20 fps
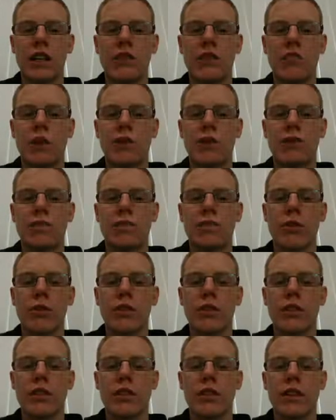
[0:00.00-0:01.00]
a
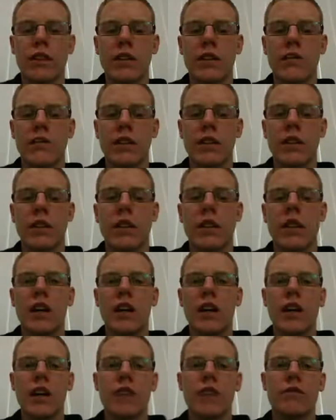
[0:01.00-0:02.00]
multiprocessor,
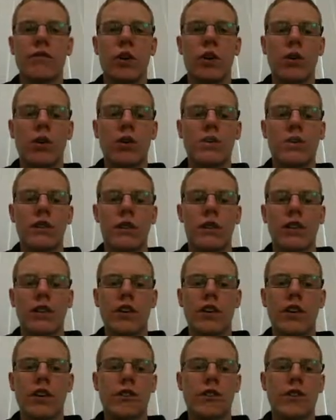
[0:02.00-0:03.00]
involve
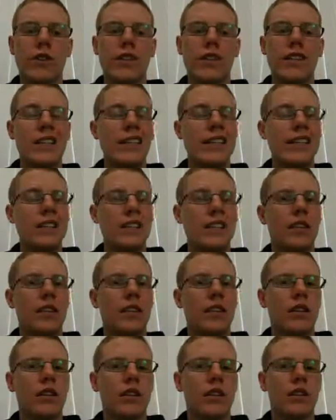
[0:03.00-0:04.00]
three
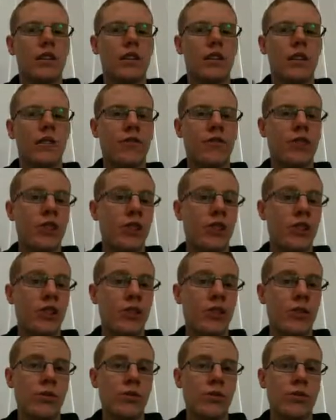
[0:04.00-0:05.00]
different
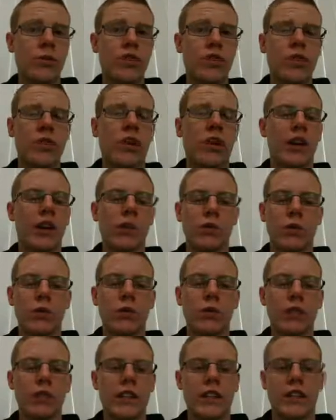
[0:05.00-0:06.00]
issues that are
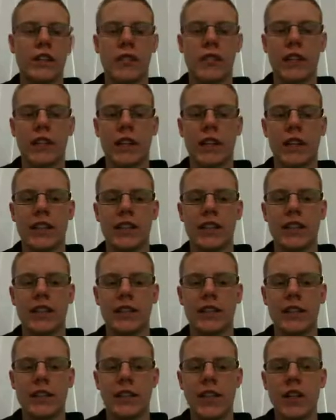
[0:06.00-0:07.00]
all interrelated.
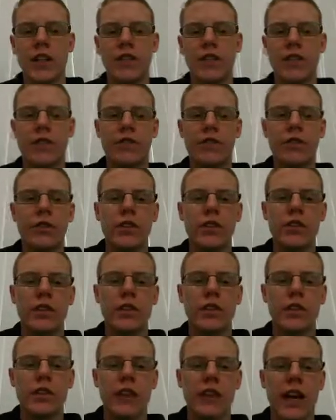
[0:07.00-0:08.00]
So the first
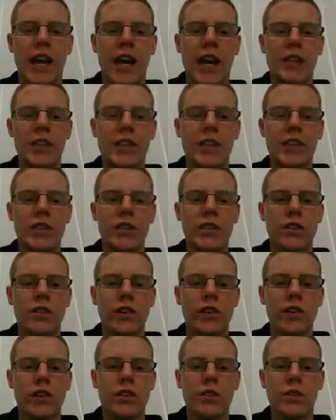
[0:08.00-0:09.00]
is how we
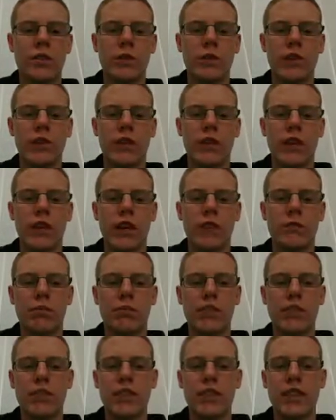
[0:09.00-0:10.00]
decide to assign
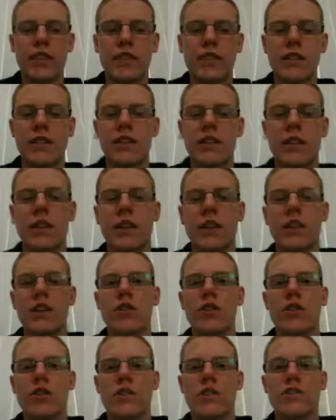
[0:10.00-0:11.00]
processes
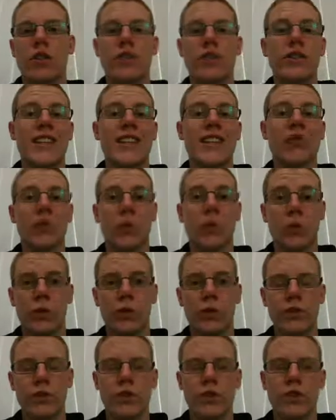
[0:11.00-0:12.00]
to
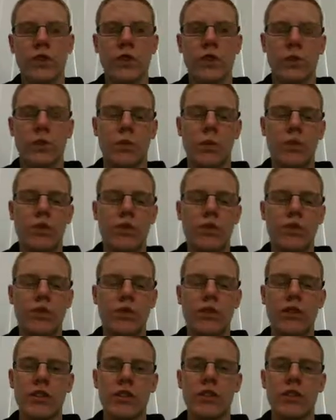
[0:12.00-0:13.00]
processors. So which
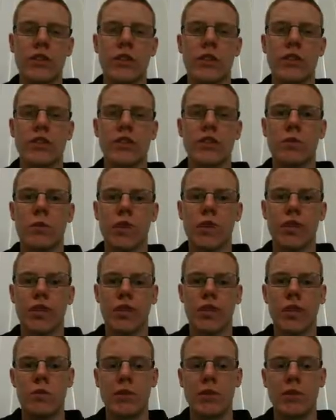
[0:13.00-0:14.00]
process goes to which
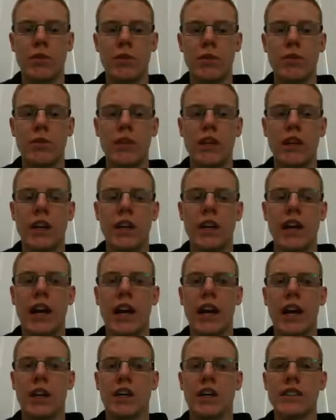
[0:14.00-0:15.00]
CPU,
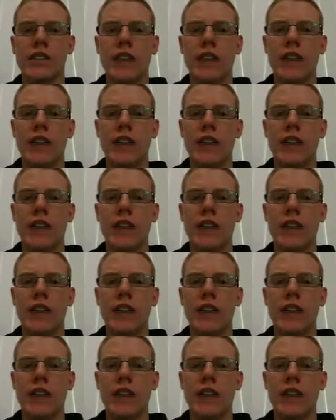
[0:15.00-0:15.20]
and